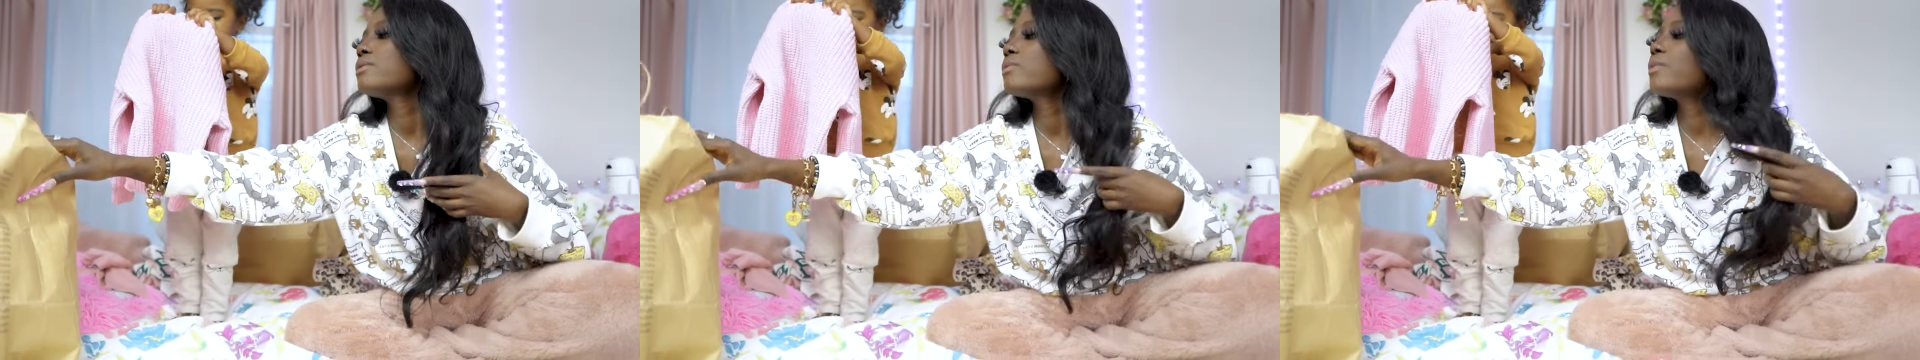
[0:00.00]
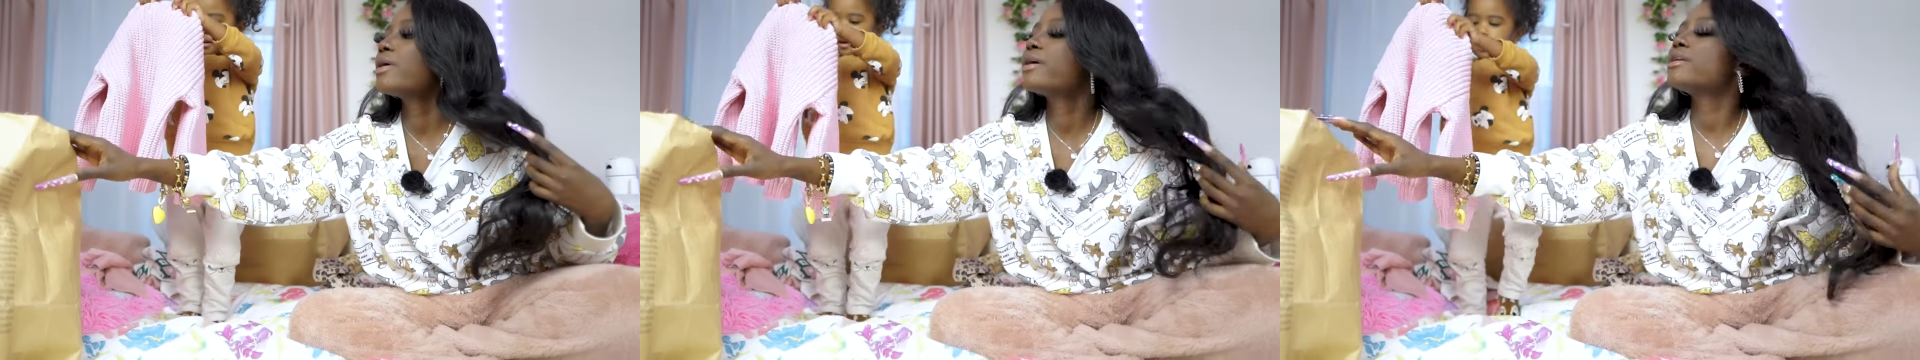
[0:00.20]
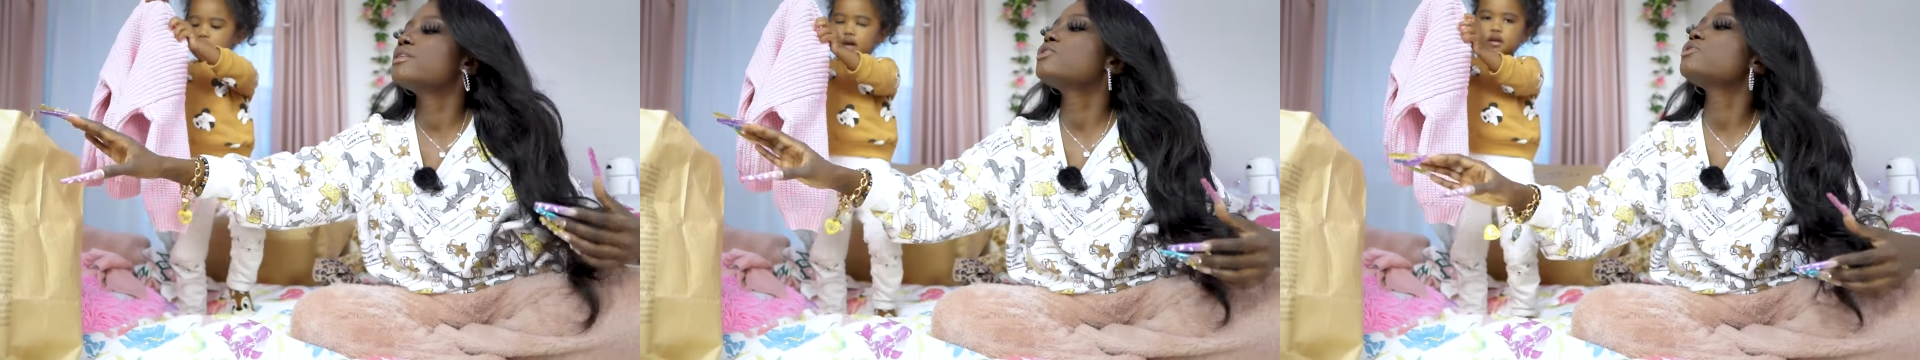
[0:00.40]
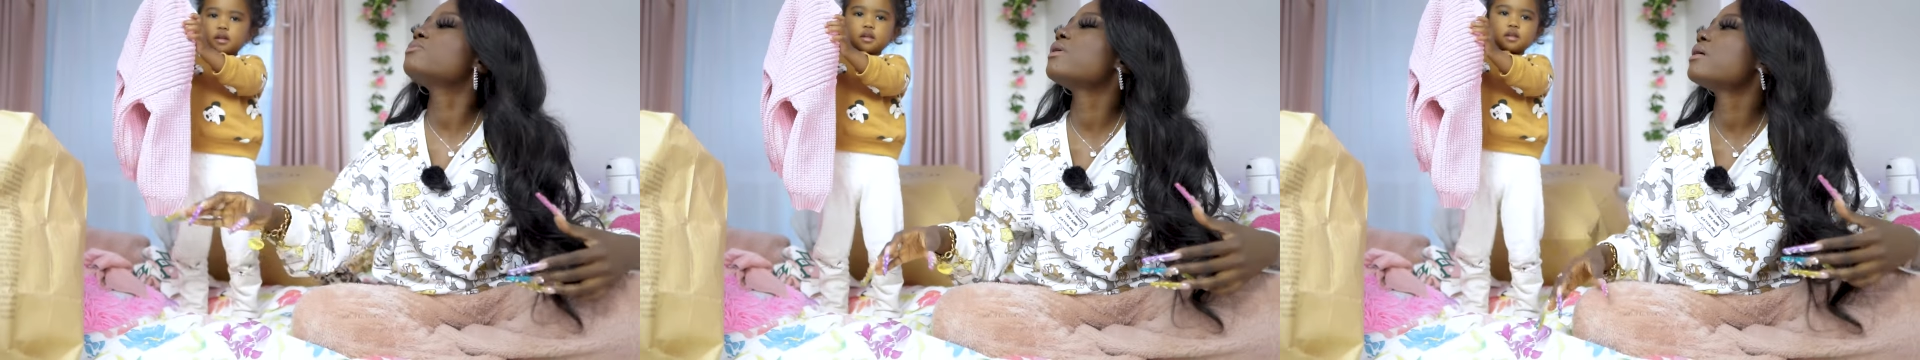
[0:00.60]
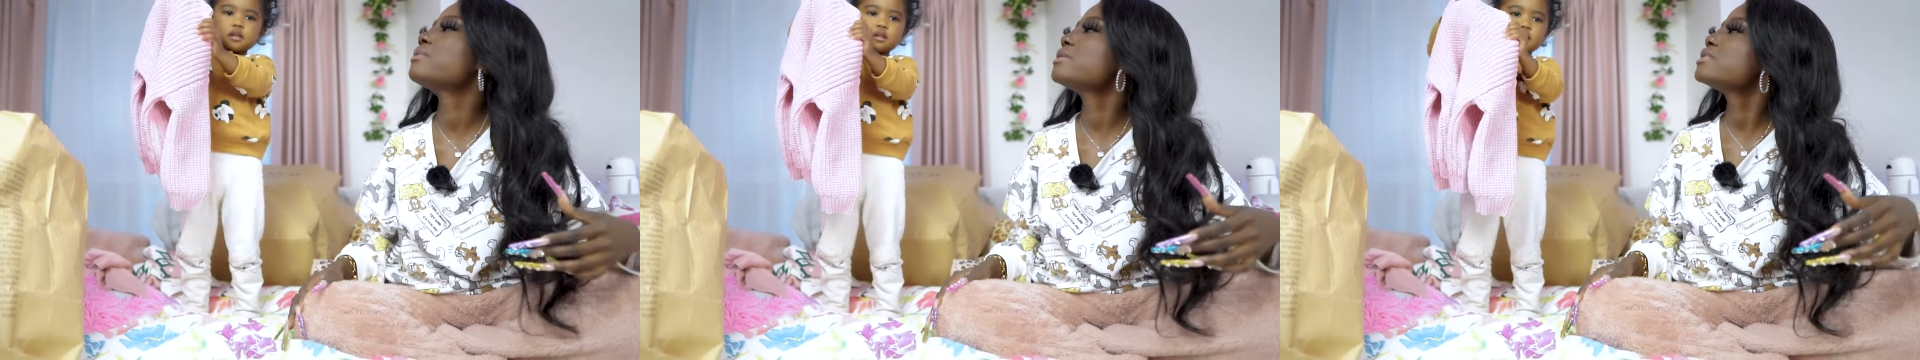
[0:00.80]
Speaker 1: We're gonna do
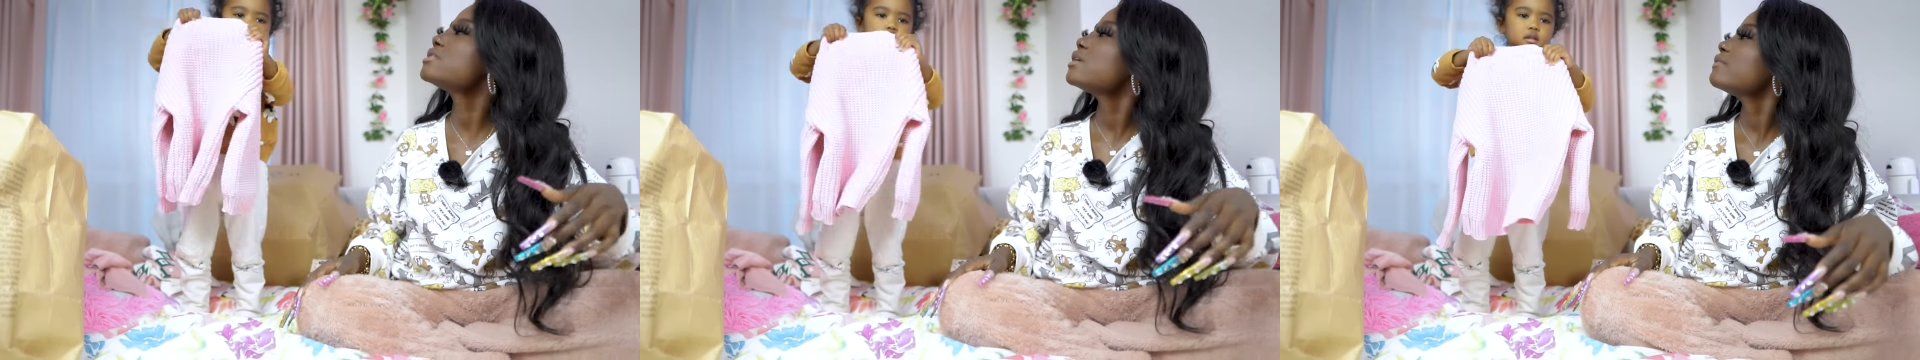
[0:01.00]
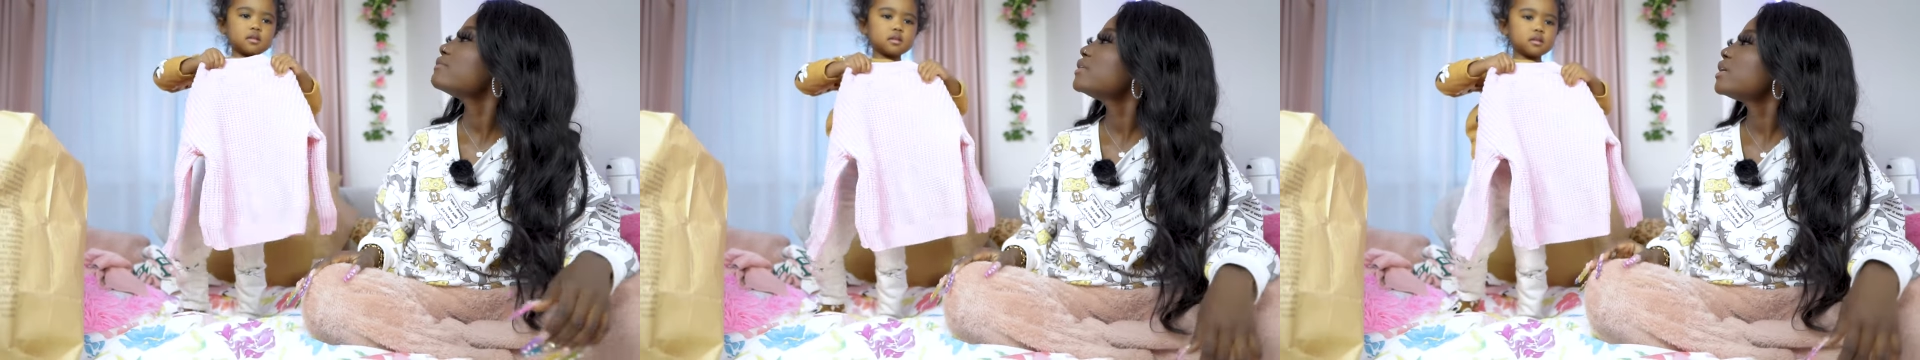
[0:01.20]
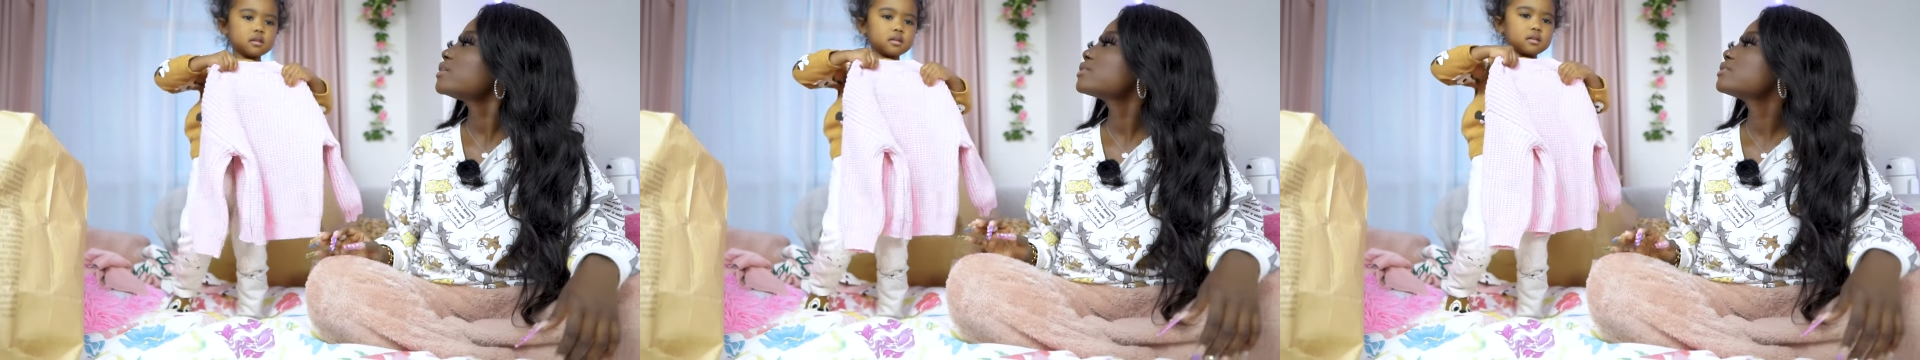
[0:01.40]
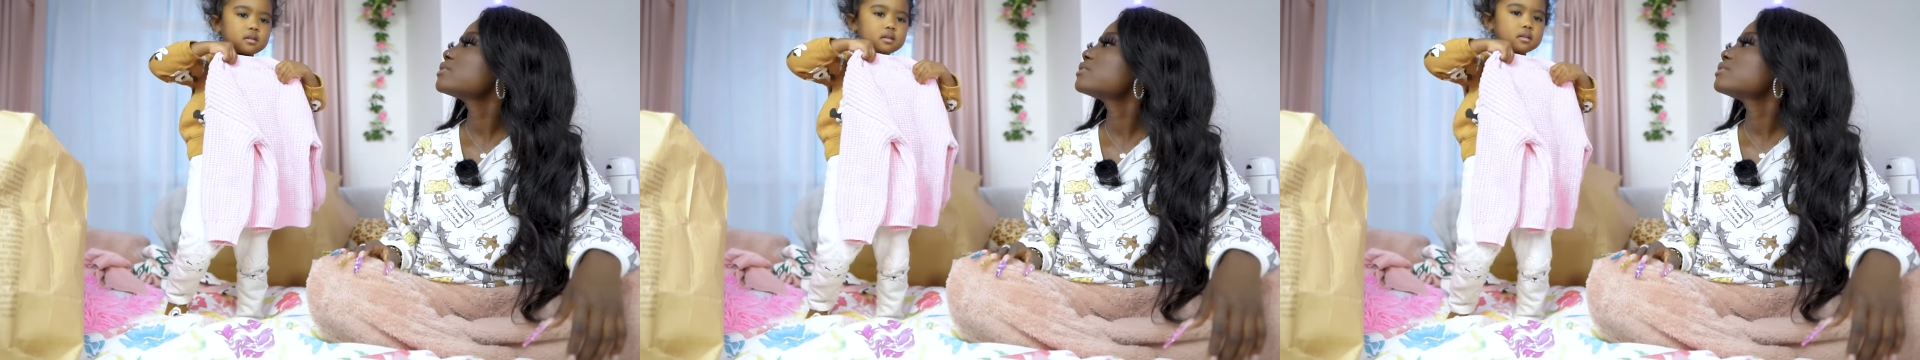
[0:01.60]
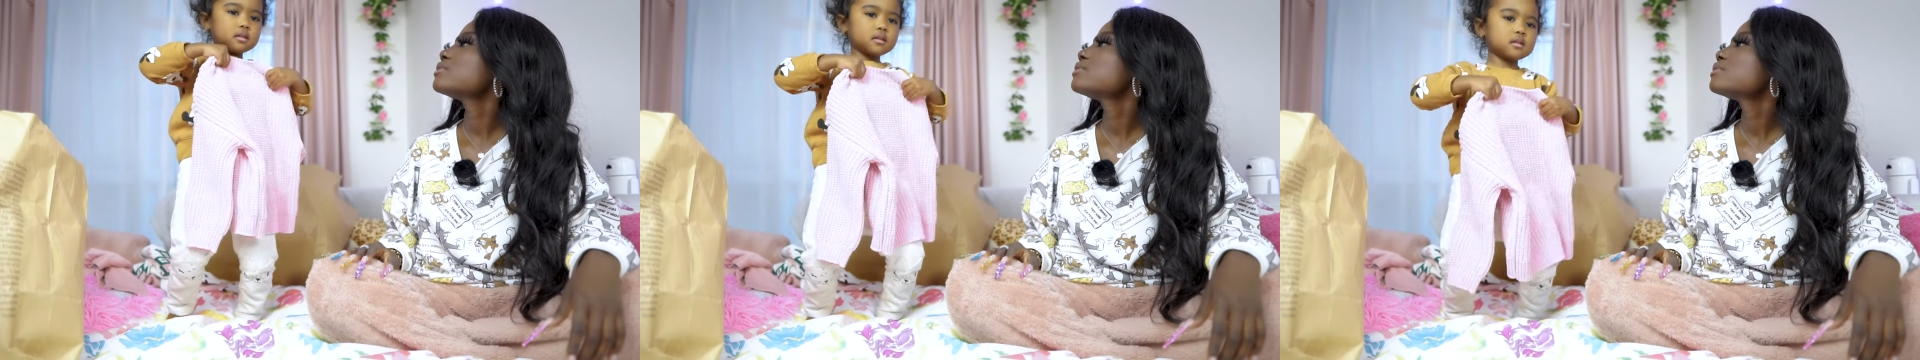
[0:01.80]
mommy stuff next.